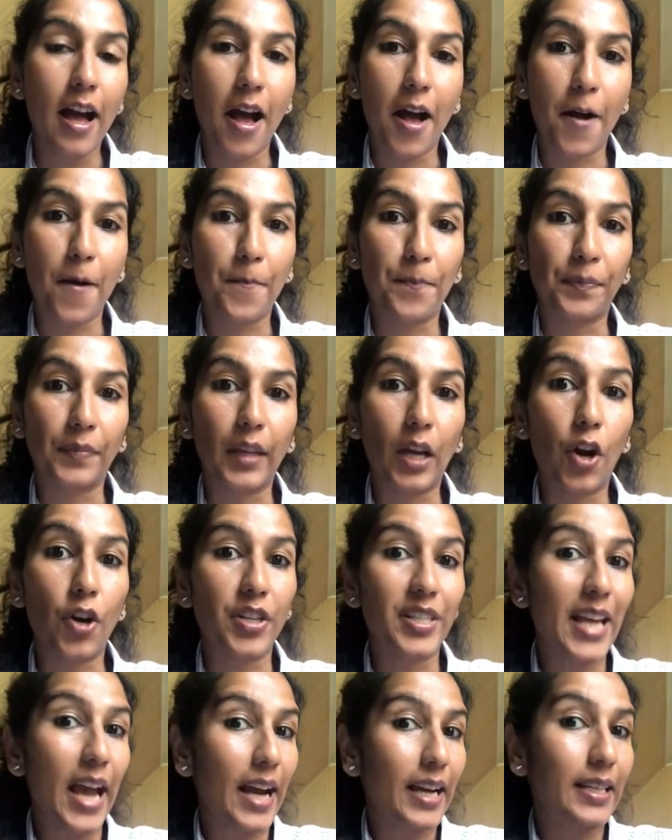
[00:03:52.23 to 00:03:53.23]
our
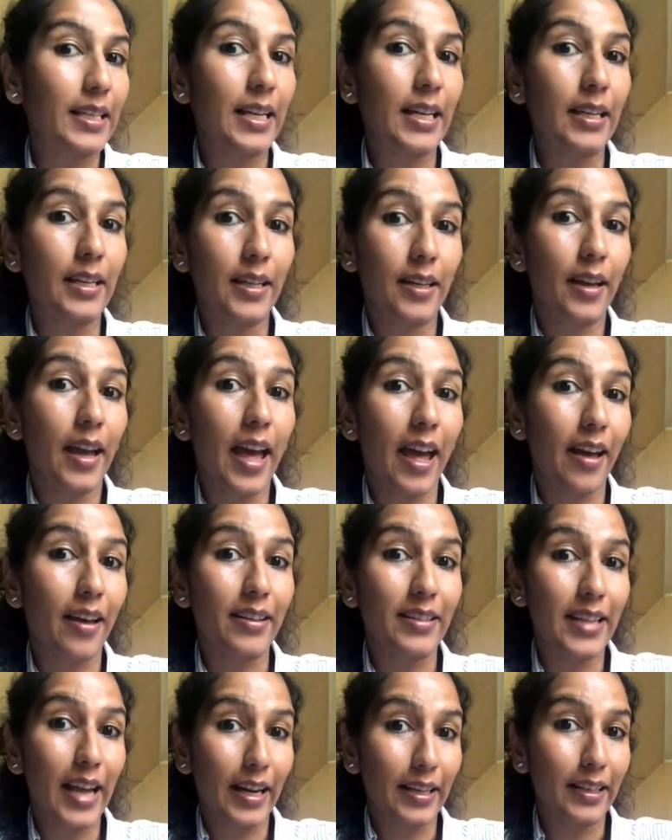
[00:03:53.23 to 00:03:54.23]

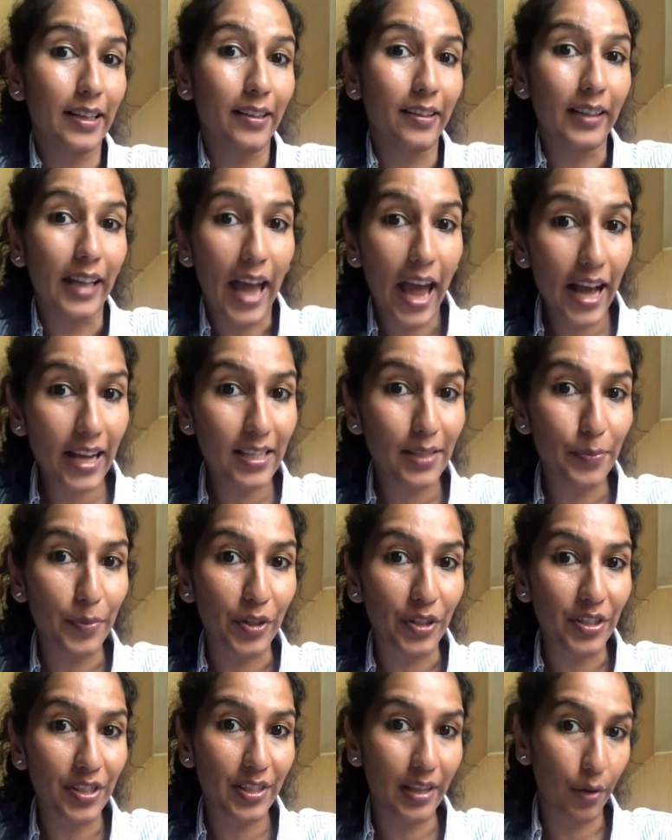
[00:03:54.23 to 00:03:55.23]
technical
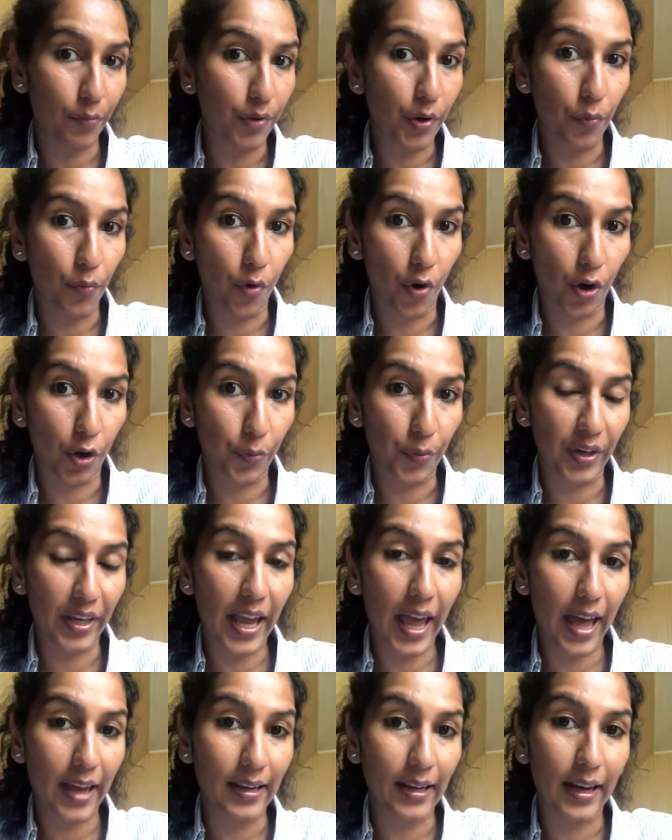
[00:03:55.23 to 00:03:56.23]
experts that we work with
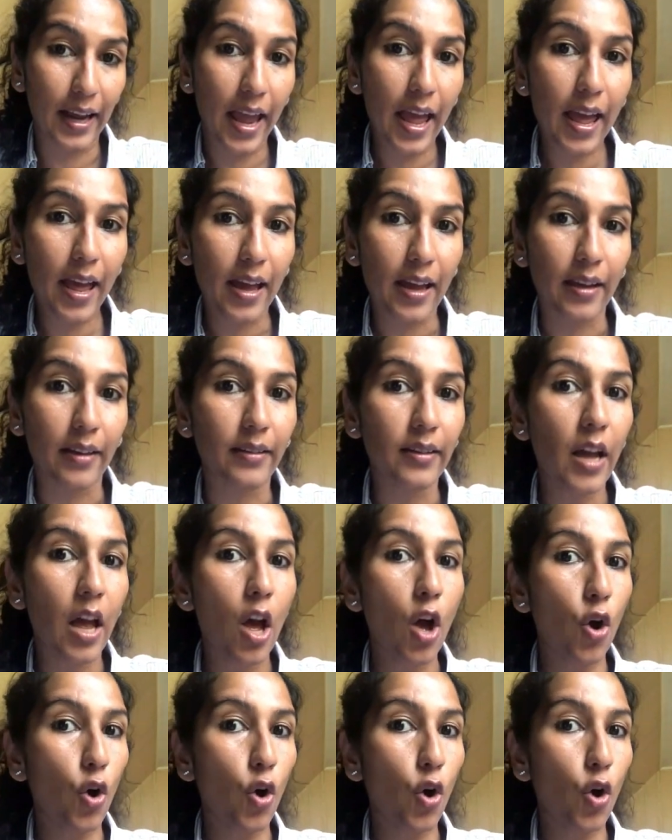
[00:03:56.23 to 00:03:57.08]
hand in hand,